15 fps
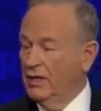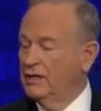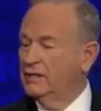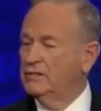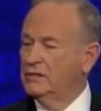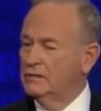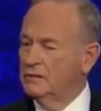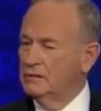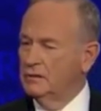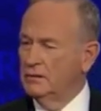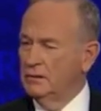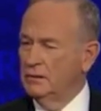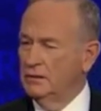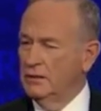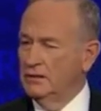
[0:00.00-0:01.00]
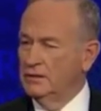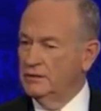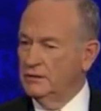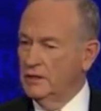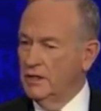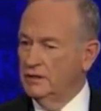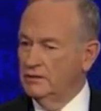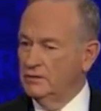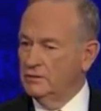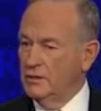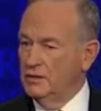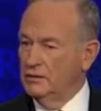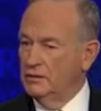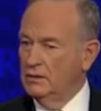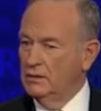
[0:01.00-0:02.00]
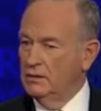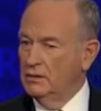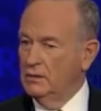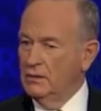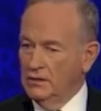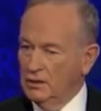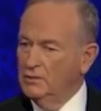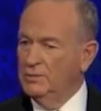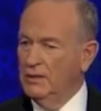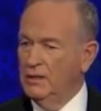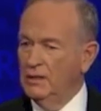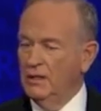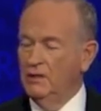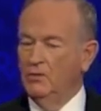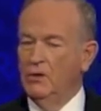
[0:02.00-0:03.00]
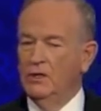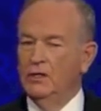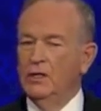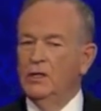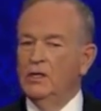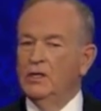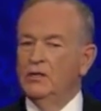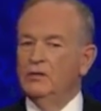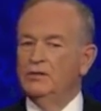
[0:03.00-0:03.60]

Not necessarily in the United States, right? That's right. It could be anyone, right?